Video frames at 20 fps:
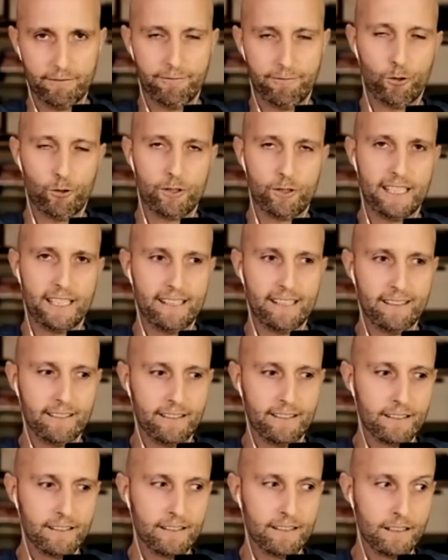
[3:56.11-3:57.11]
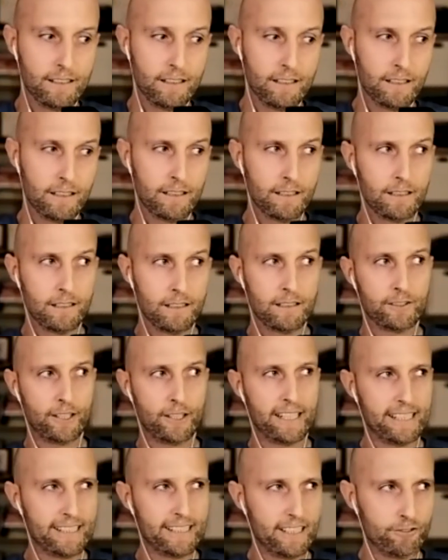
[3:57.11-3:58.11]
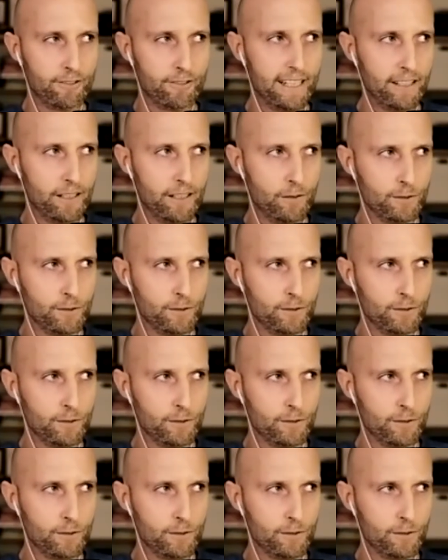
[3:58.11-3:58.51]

14. trying to get this right now.